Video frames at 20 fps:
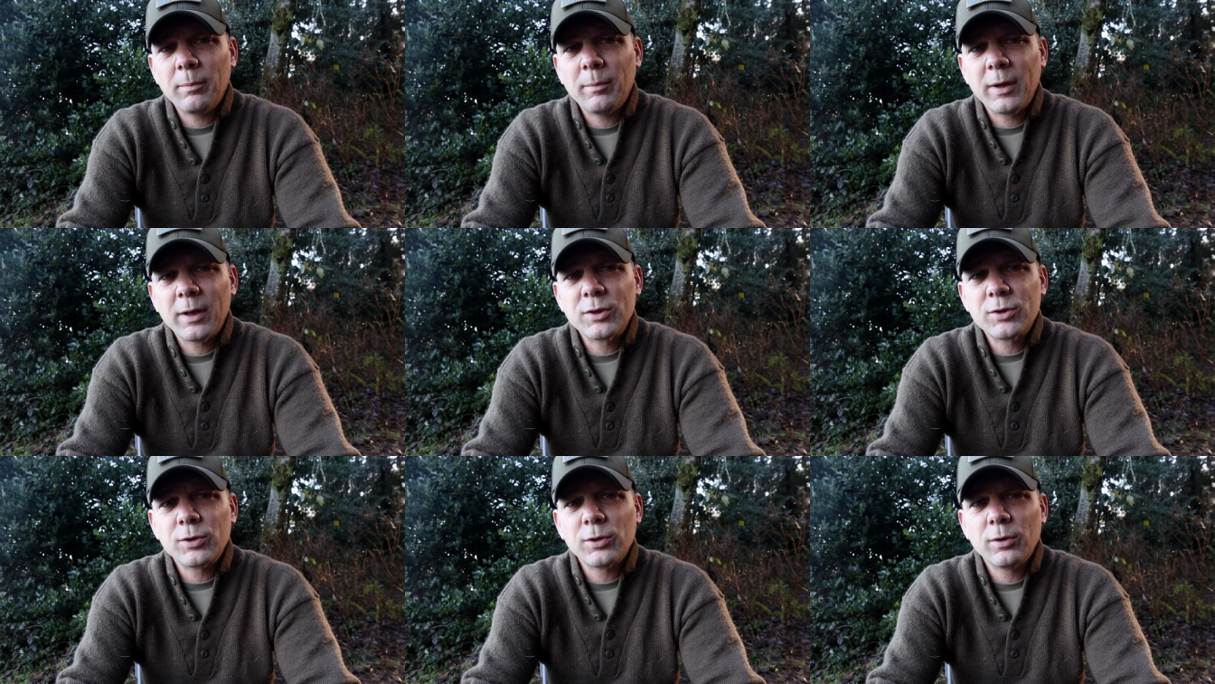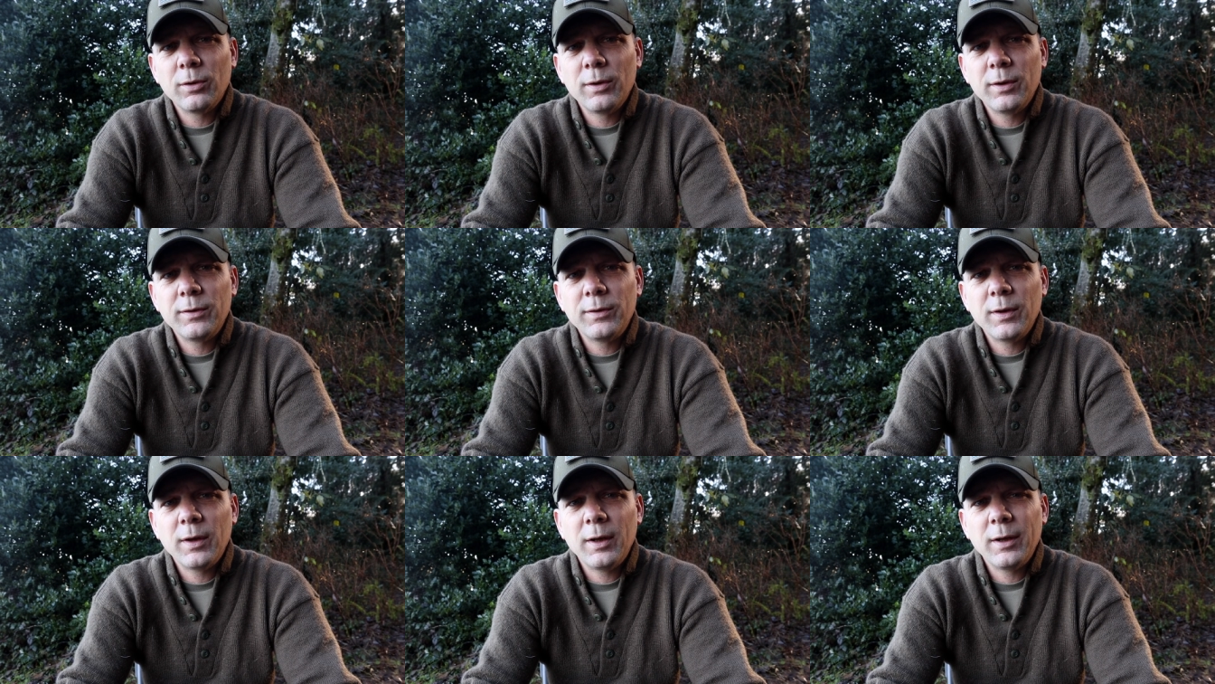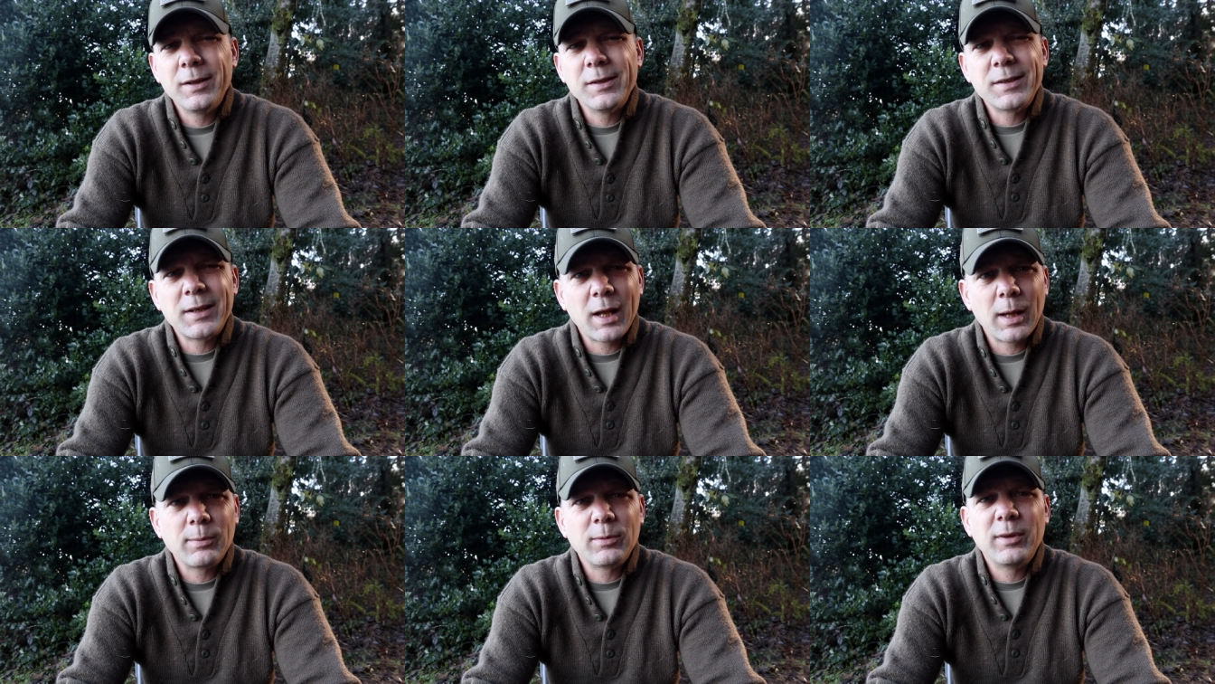Make sure that uh, you
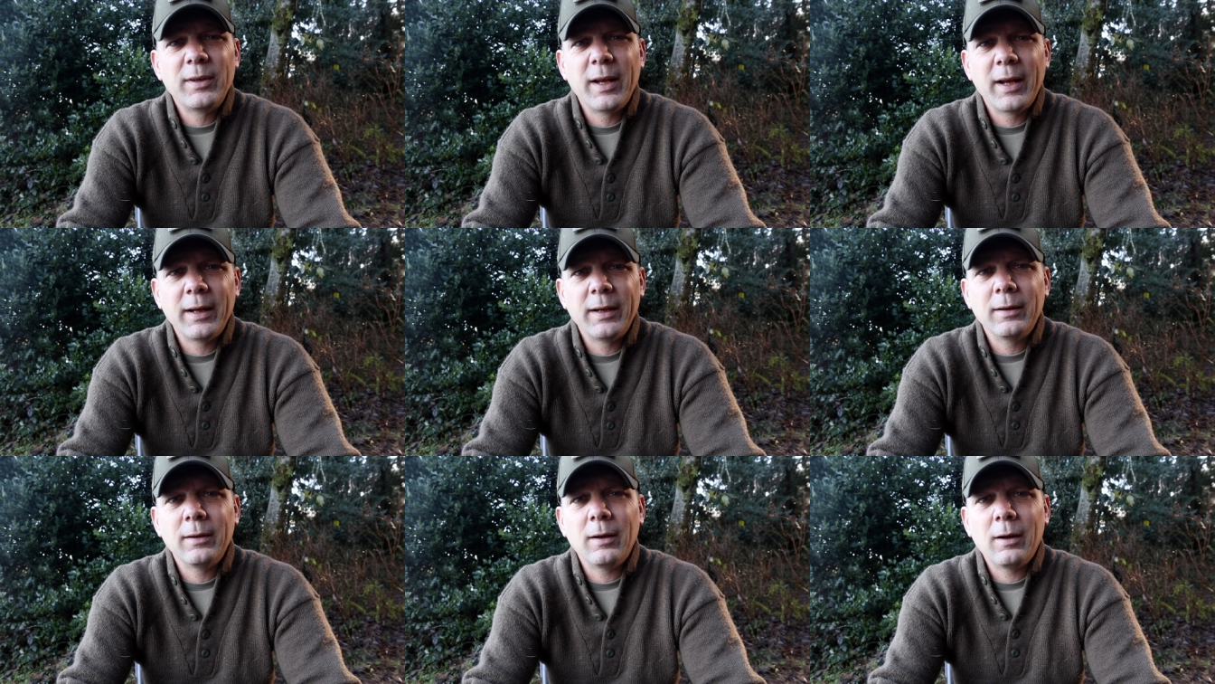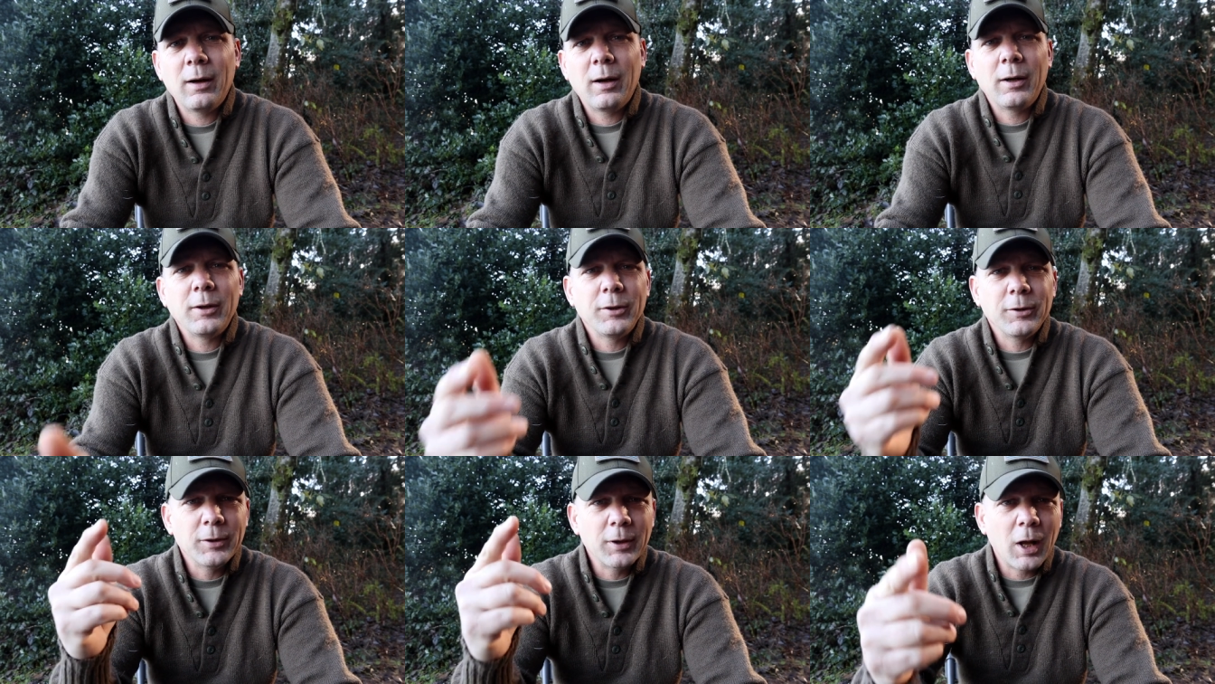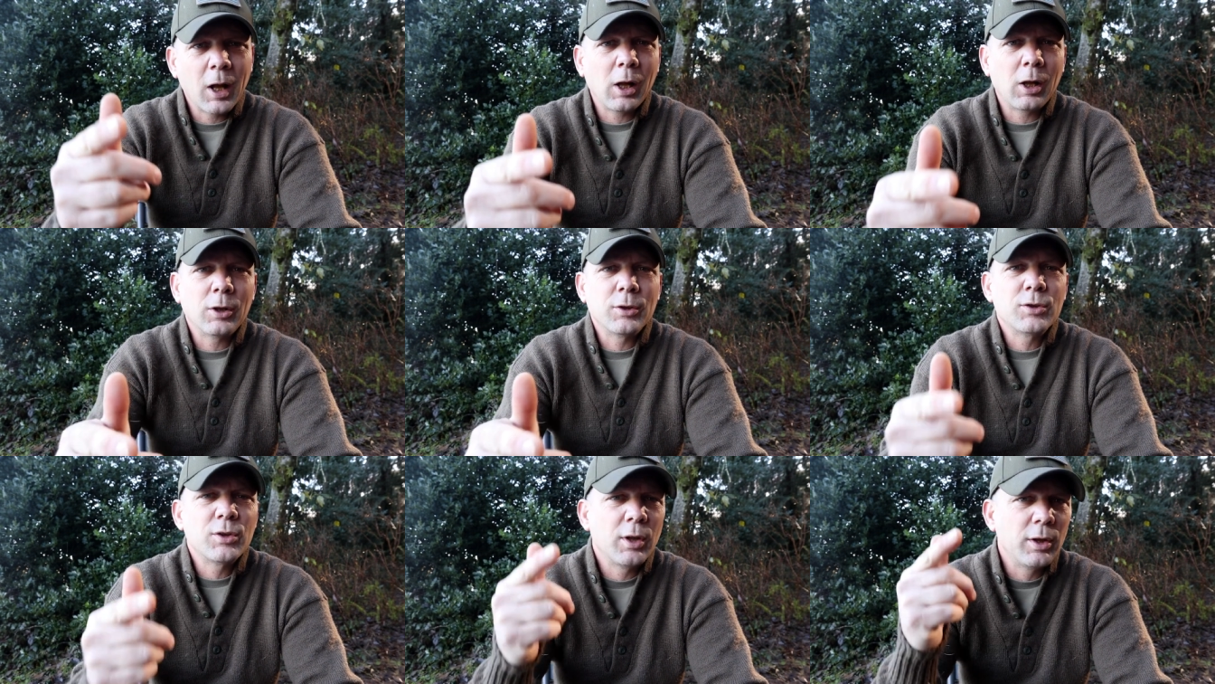stay up to date on your
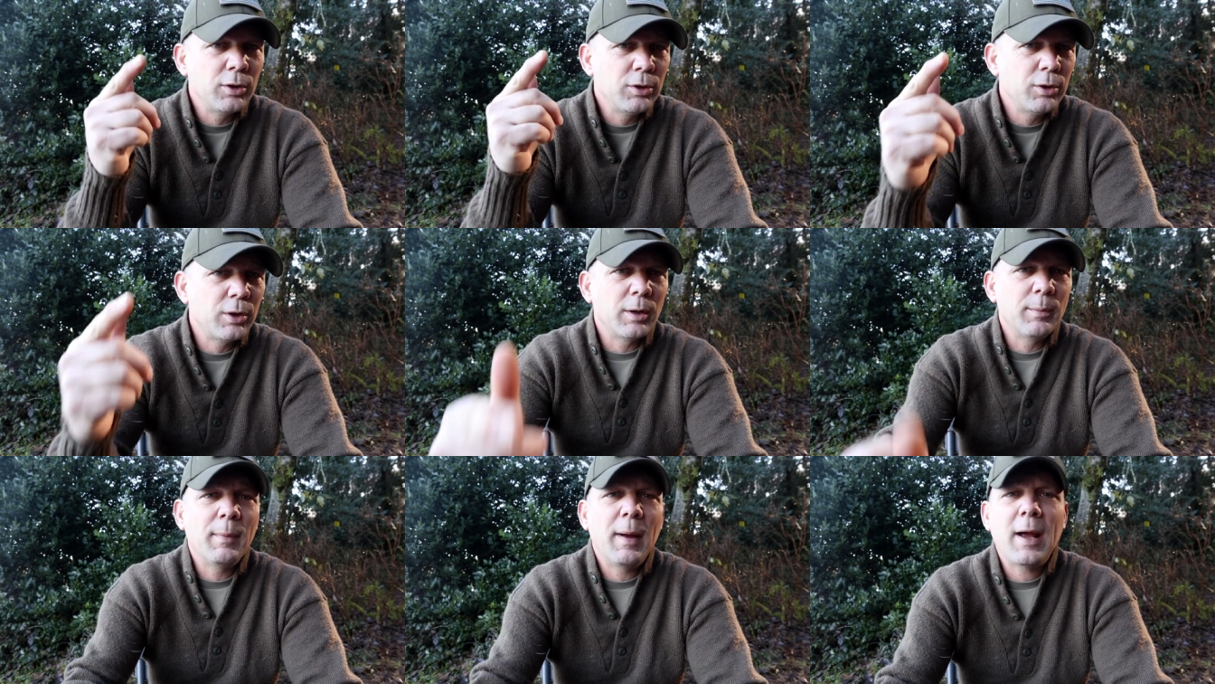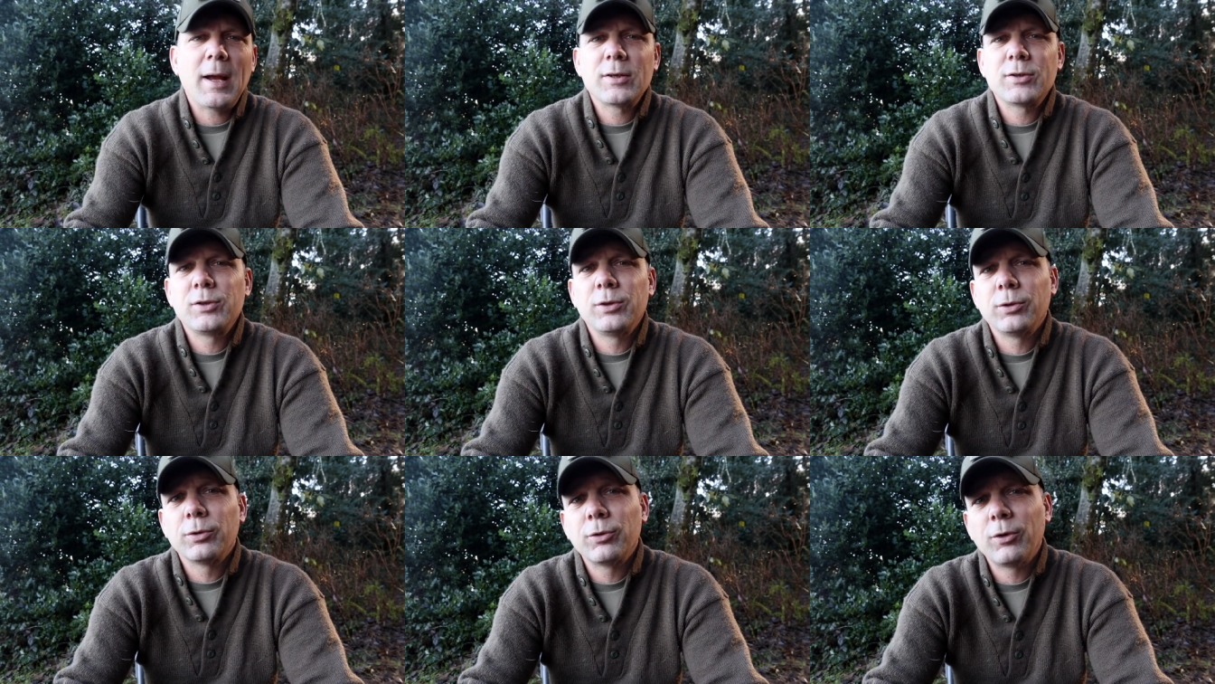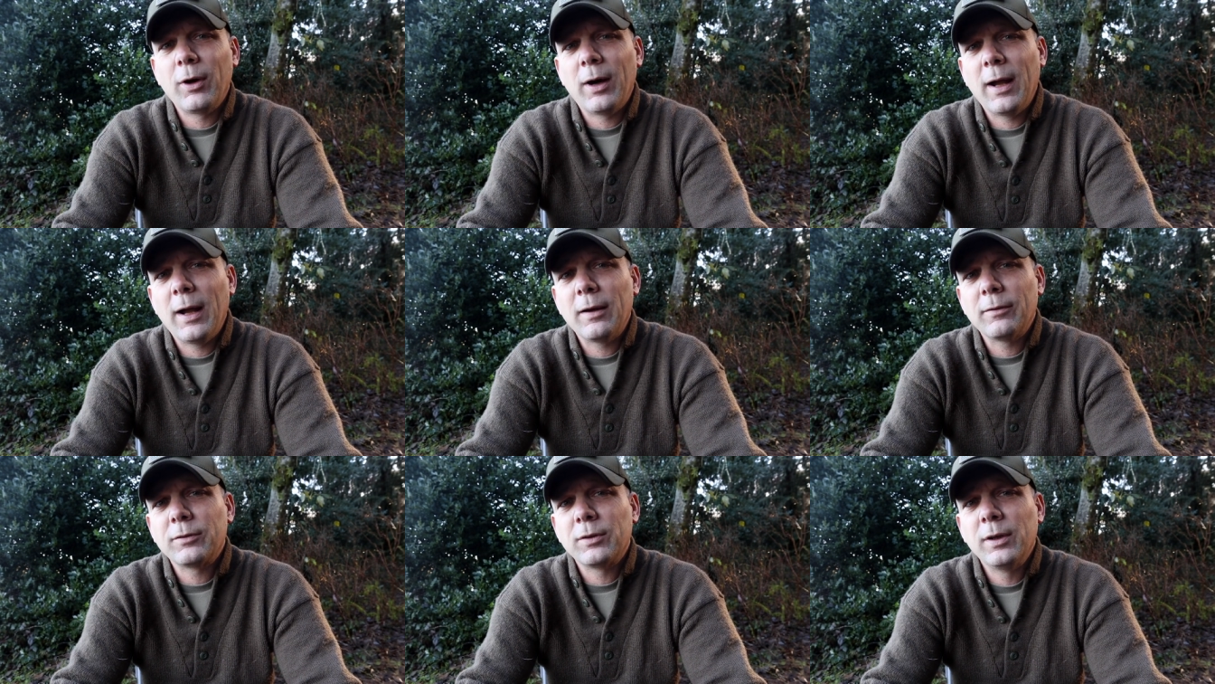knowledge so that you can master your
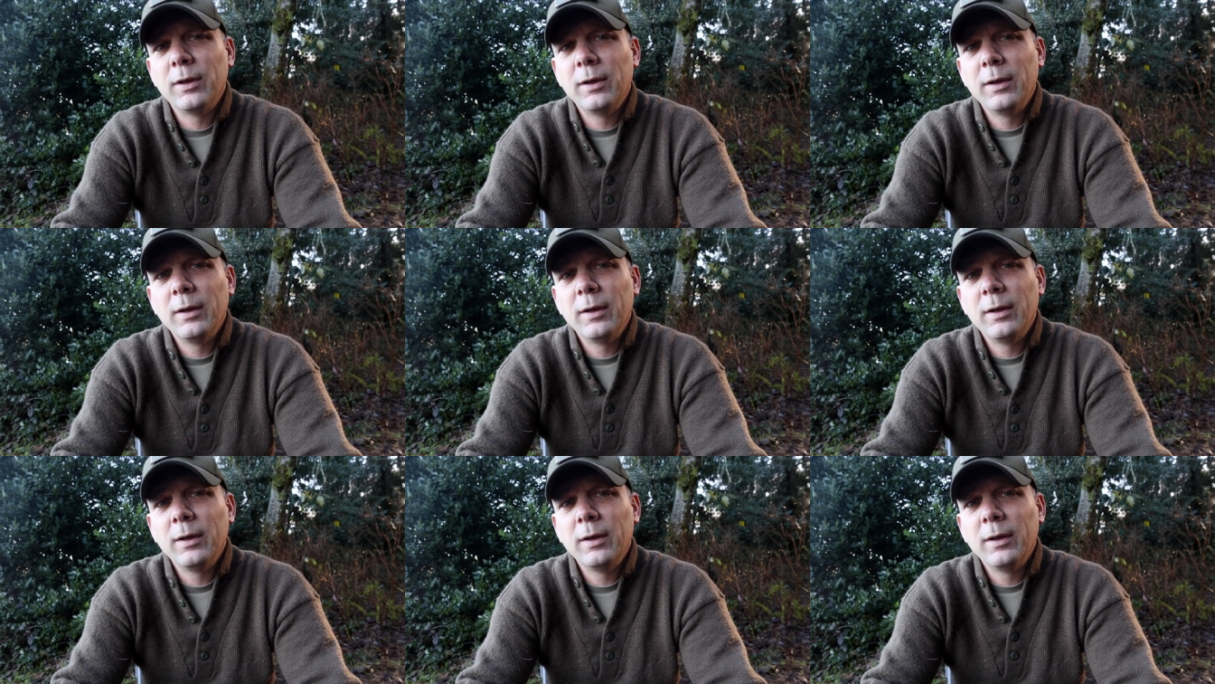craft